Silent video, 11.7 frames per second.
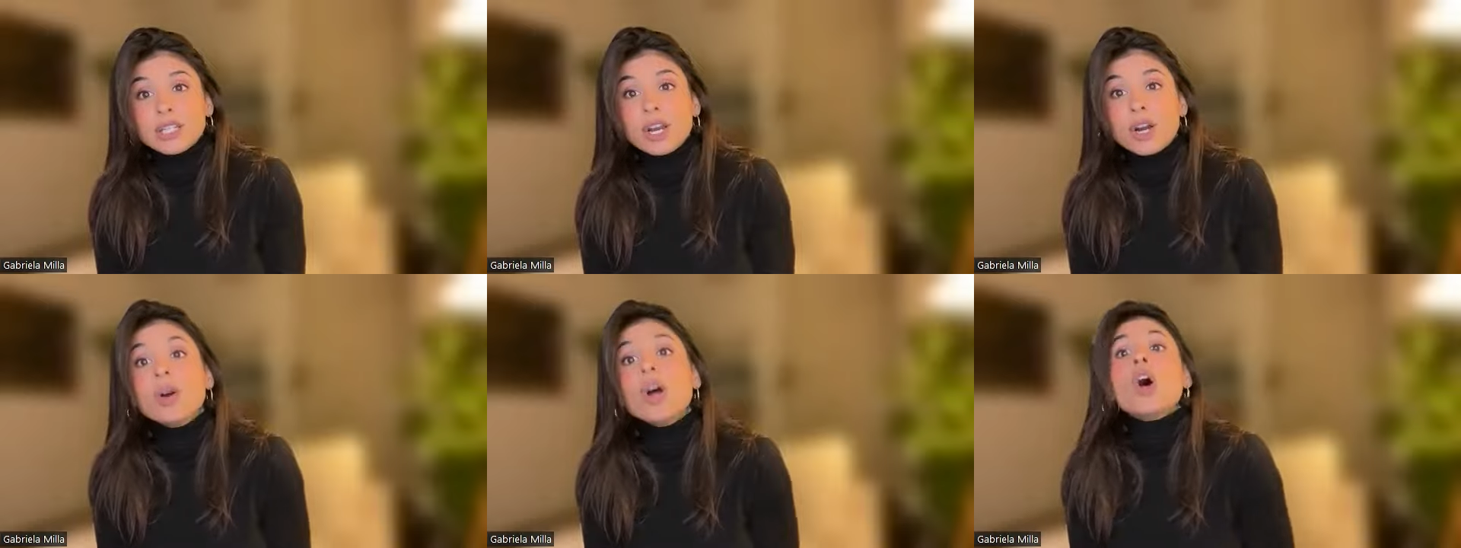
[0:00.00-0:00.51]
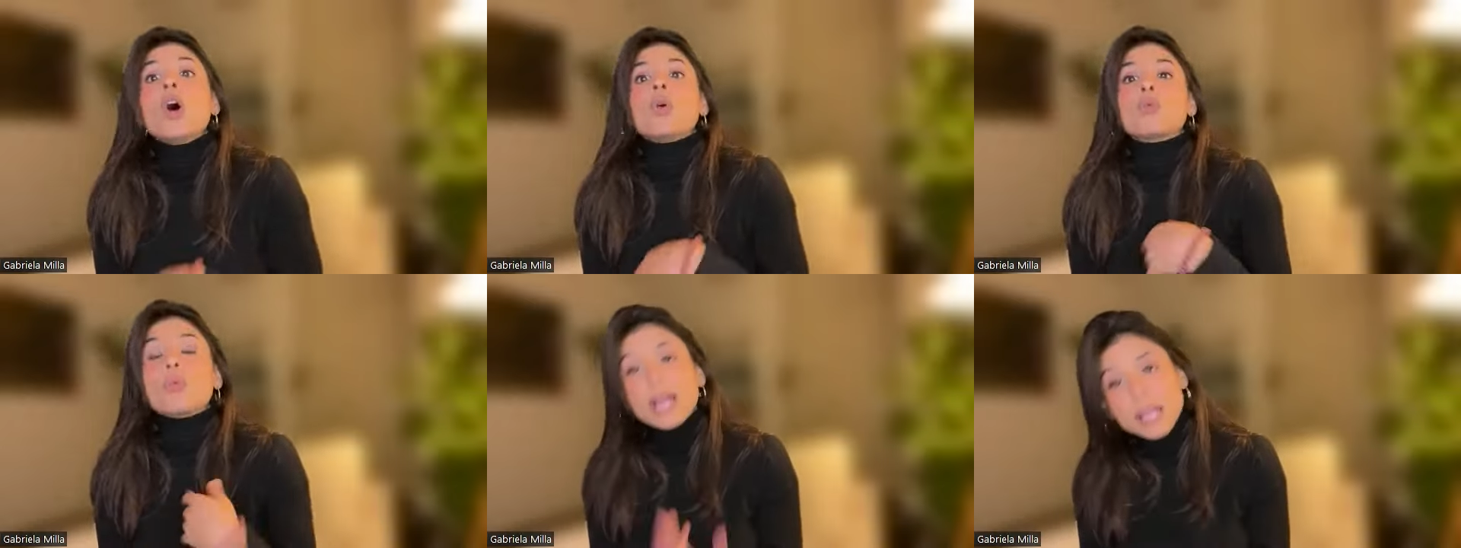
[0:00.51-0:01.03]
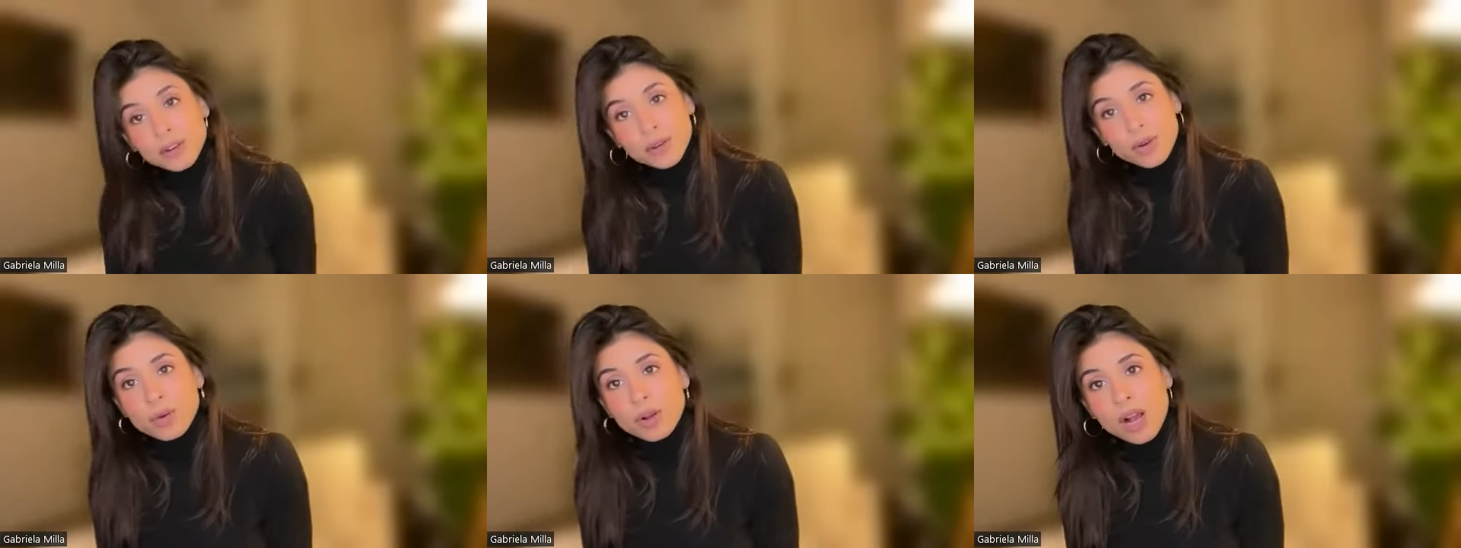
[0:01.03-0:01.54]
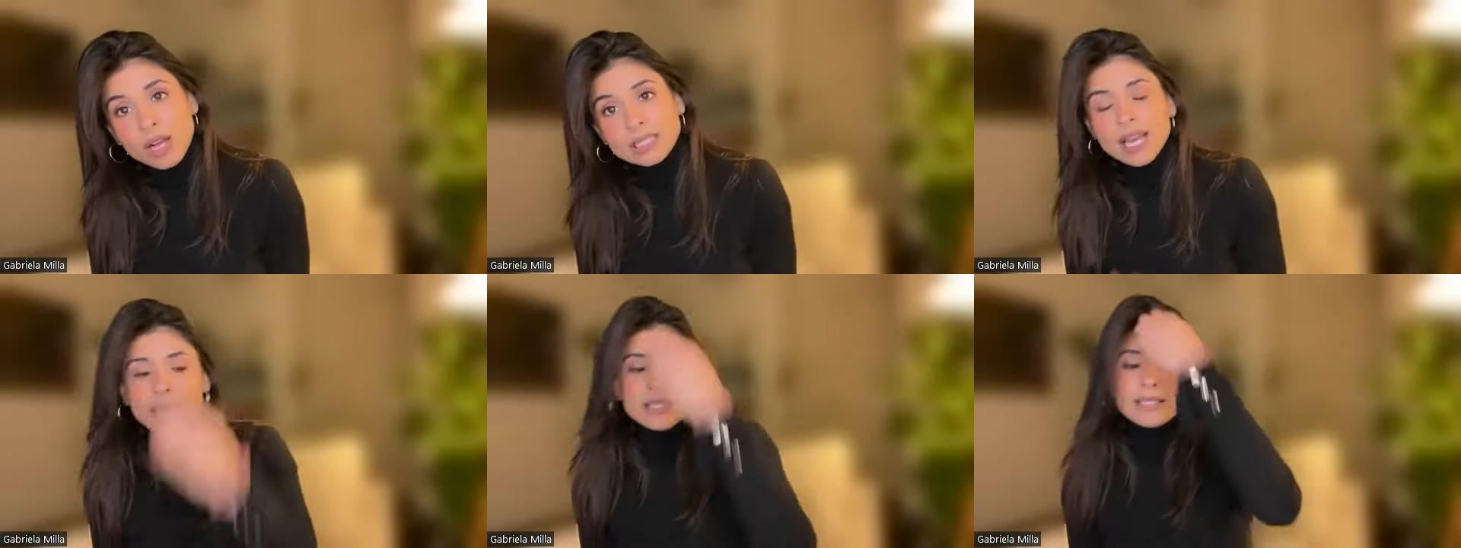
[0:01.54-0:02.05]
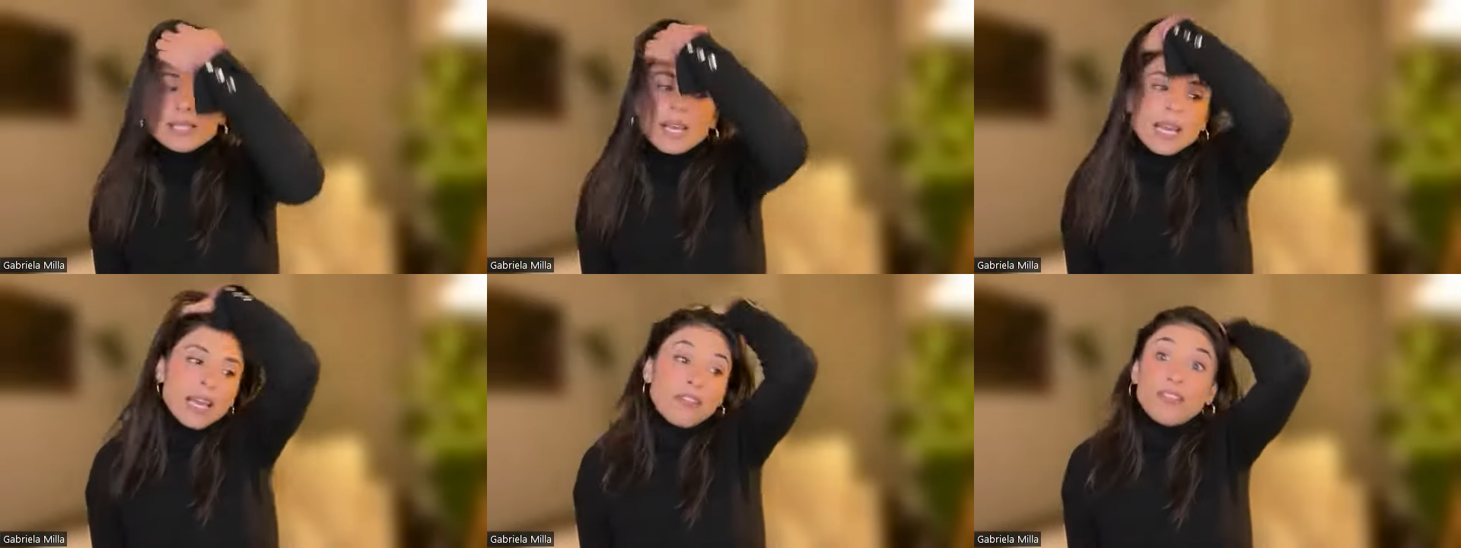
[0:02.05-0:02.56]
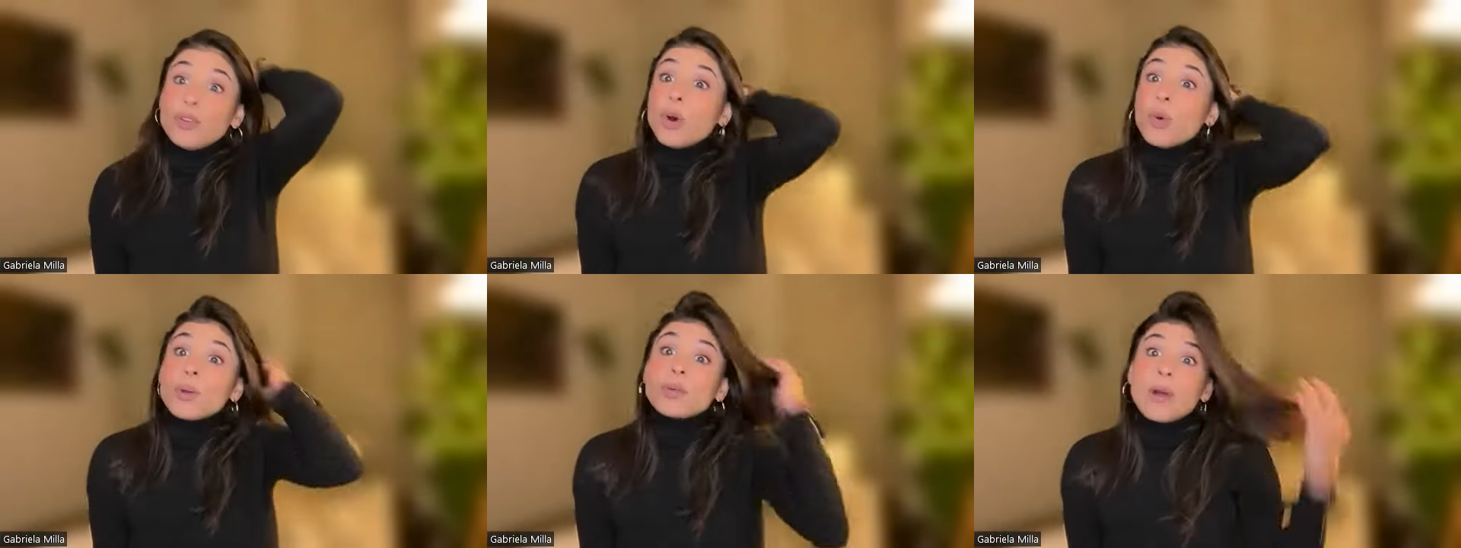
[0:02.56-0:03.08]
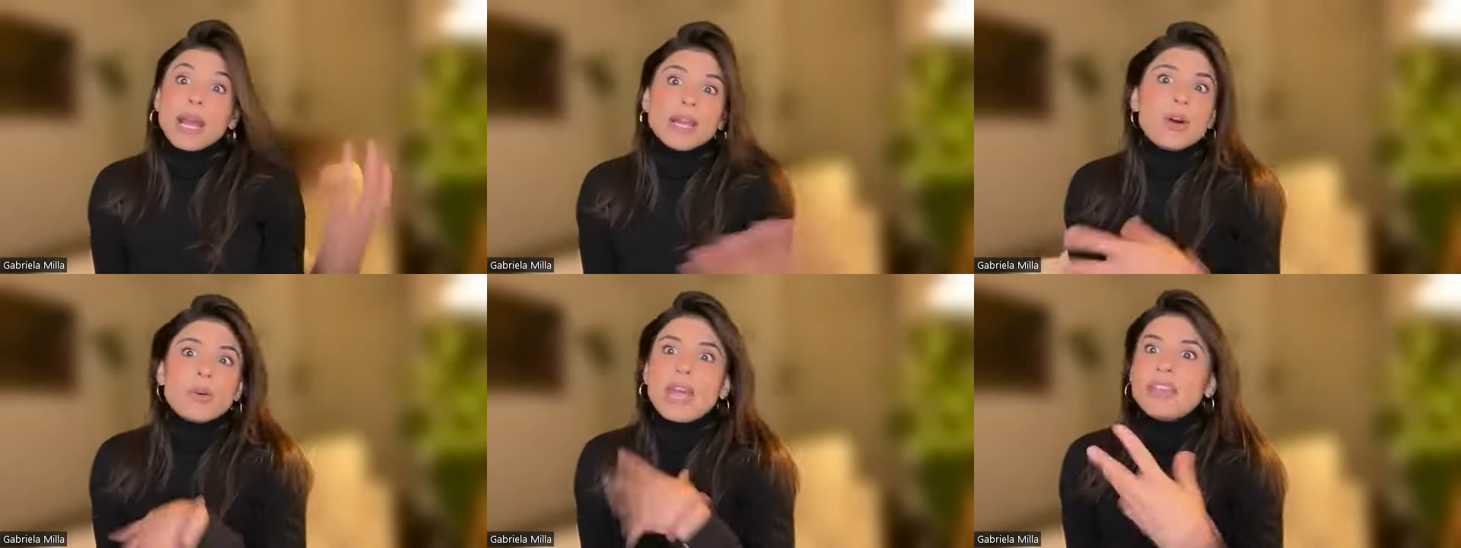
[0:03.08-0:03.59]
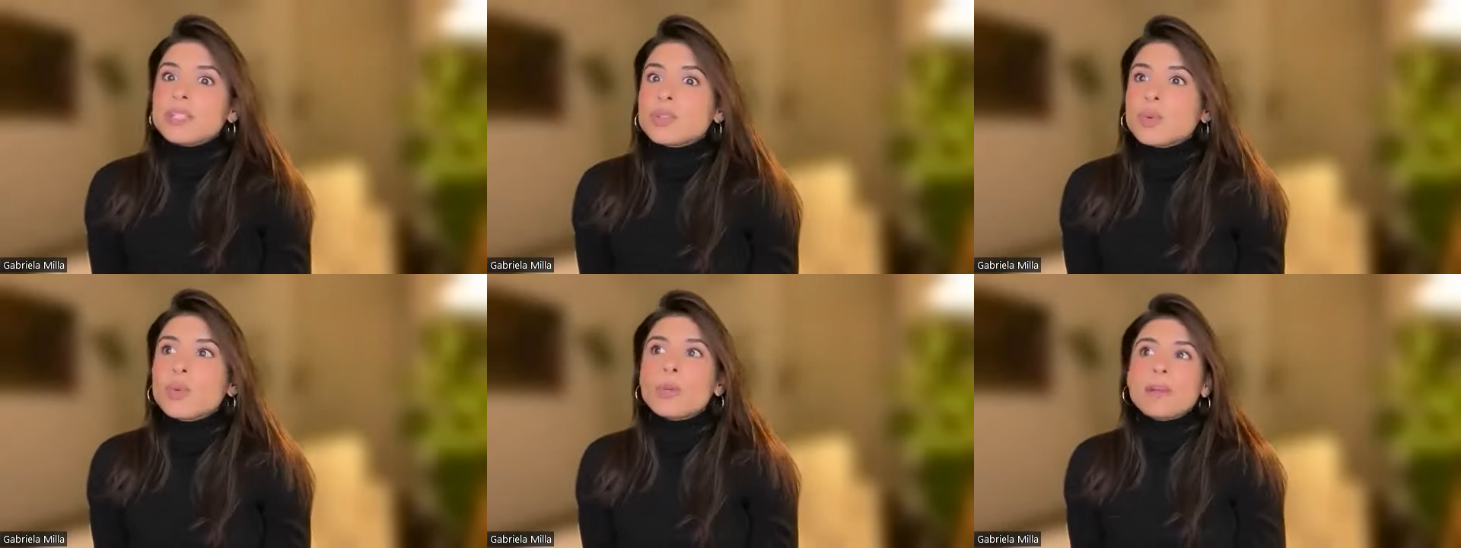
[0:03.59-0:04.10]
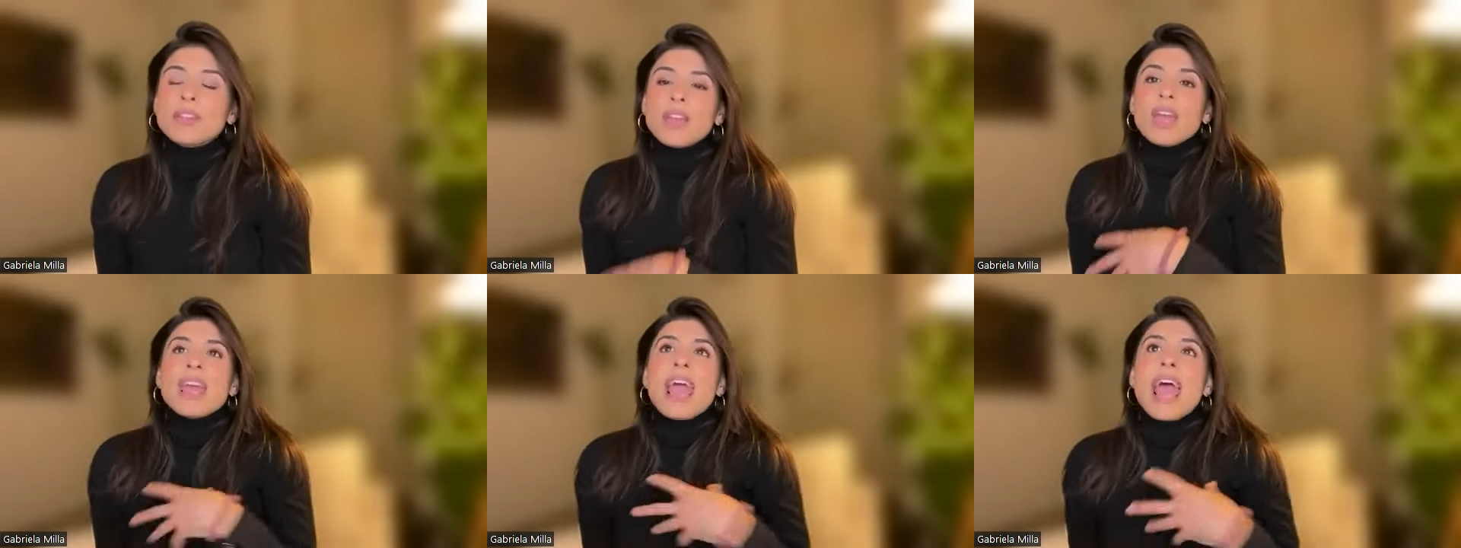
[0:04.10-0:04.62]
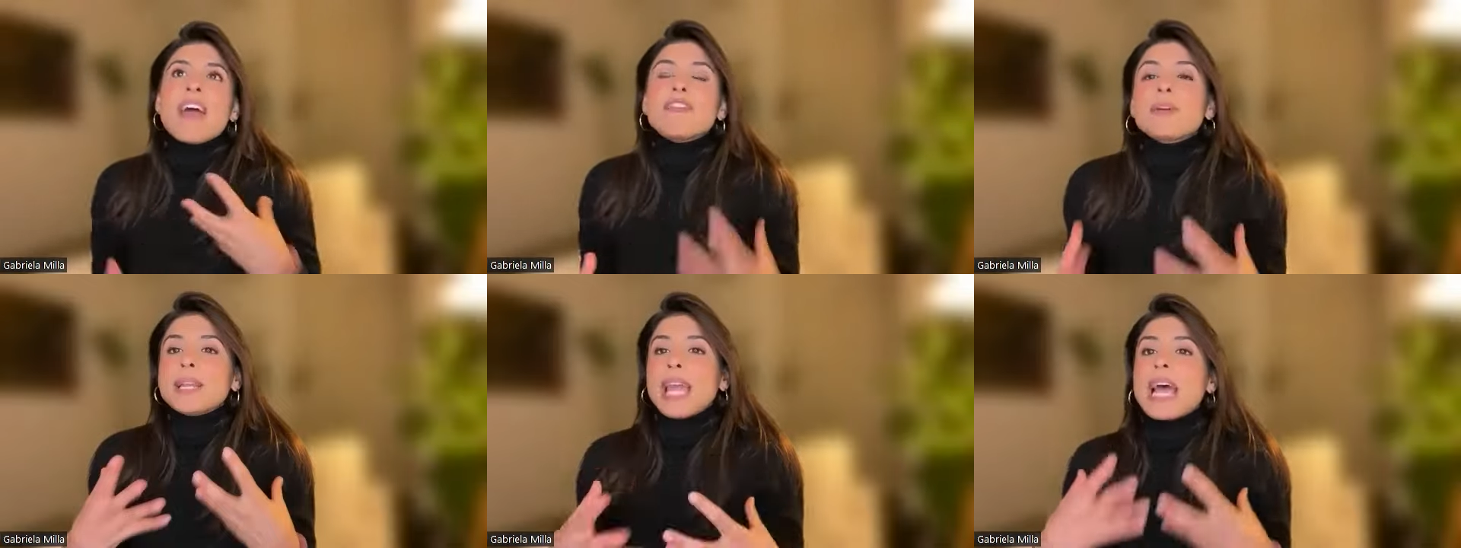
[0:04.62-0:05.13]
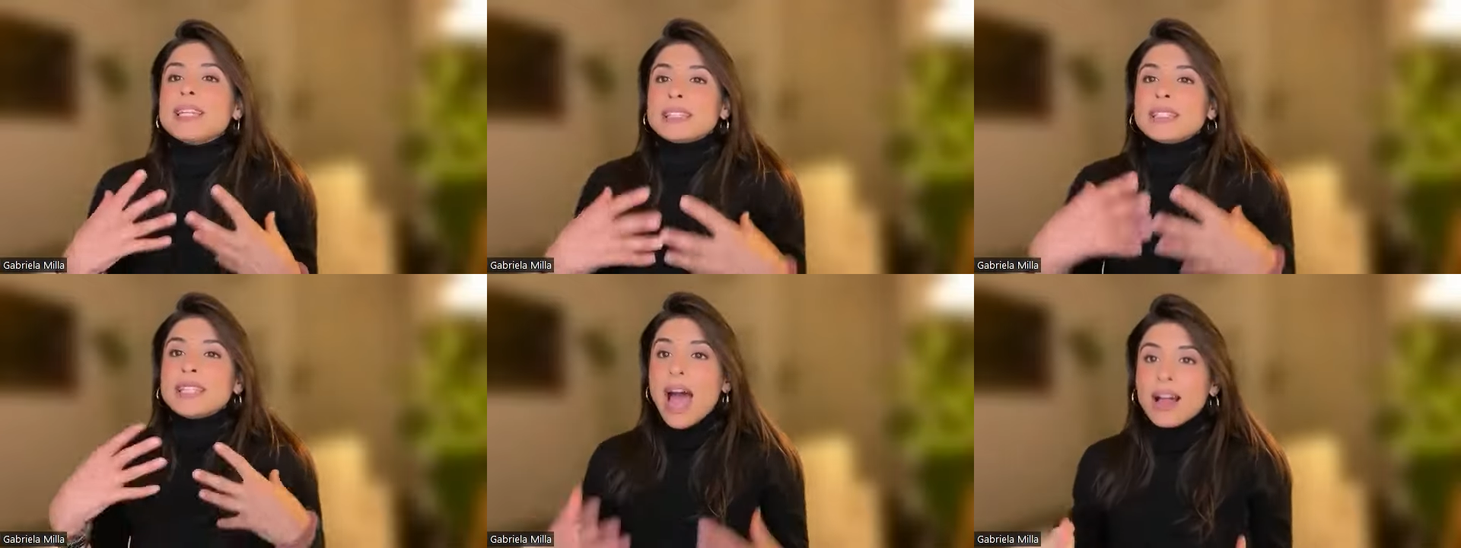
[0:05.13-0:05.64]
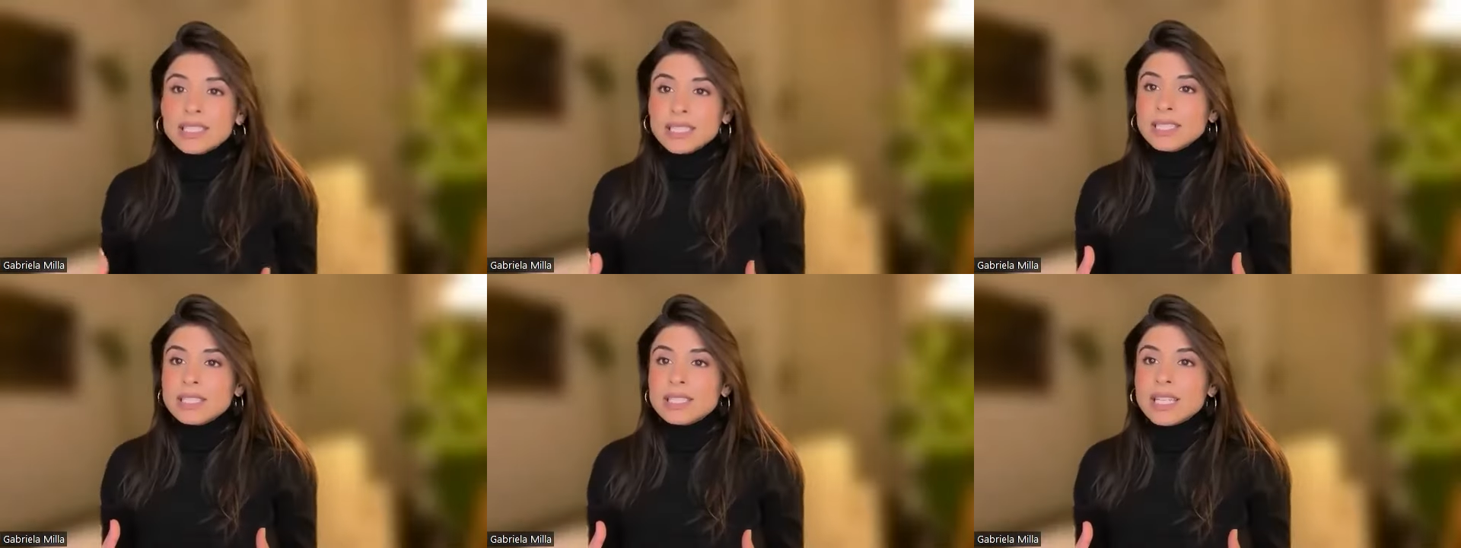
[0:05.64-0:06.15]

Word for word: you know, write your own content. If you don't want to write, okay, that's cool. But everybody has a talent.